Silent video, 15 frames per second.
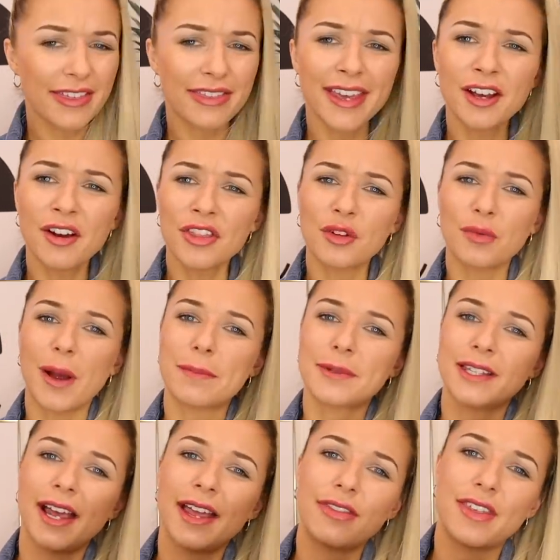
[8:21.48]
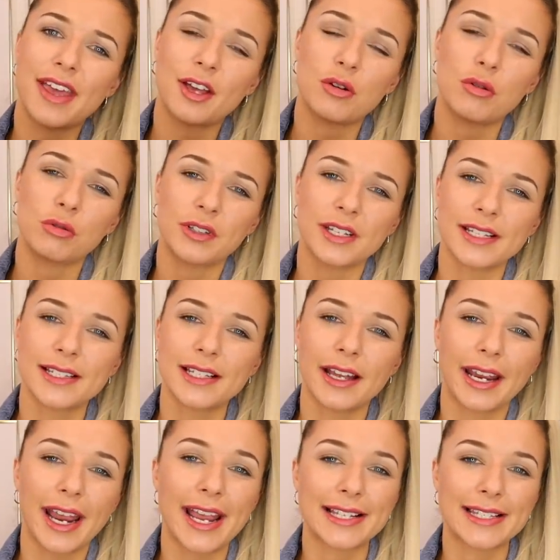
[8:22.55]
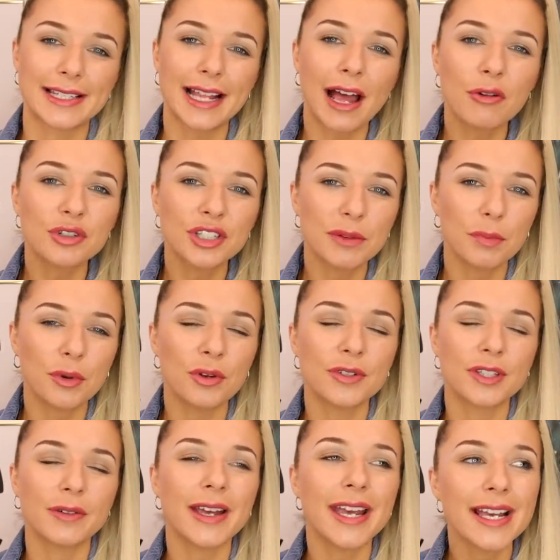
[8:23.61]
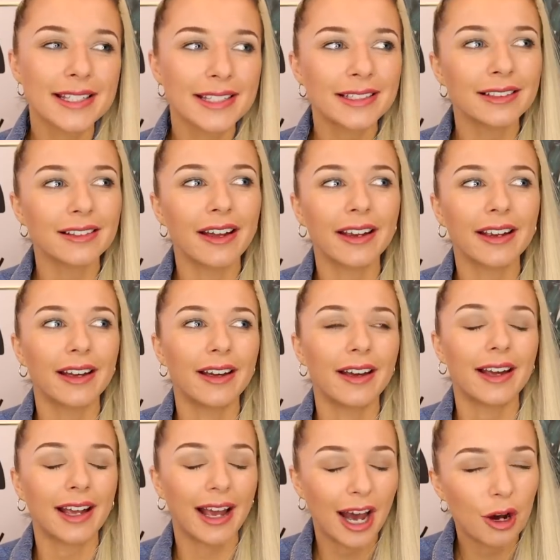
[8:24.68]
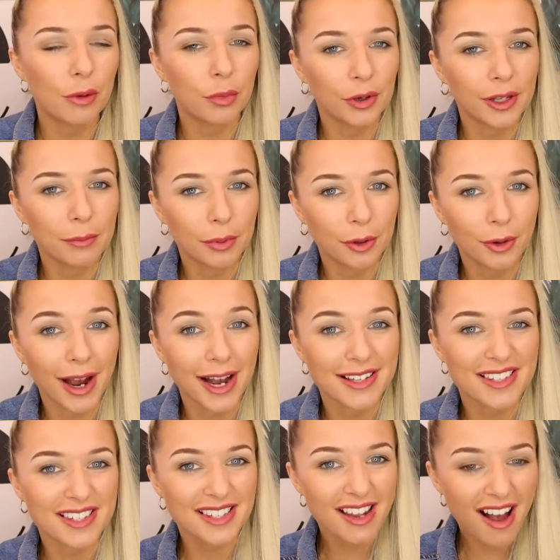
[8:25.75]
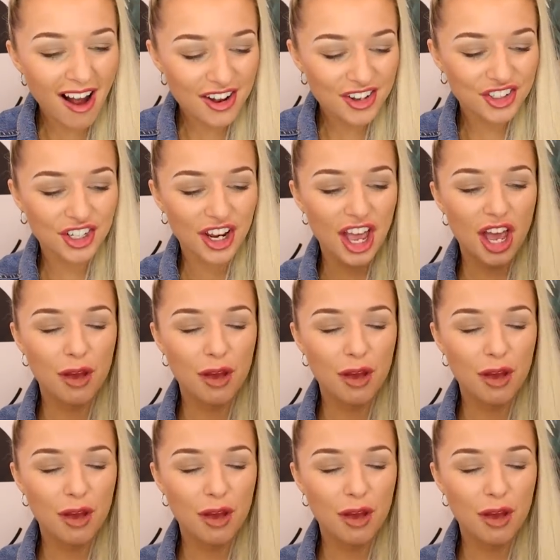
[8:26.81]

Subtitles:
I think on the website they called this like a slouchy boot, so it isn't like a cowboy boot as such,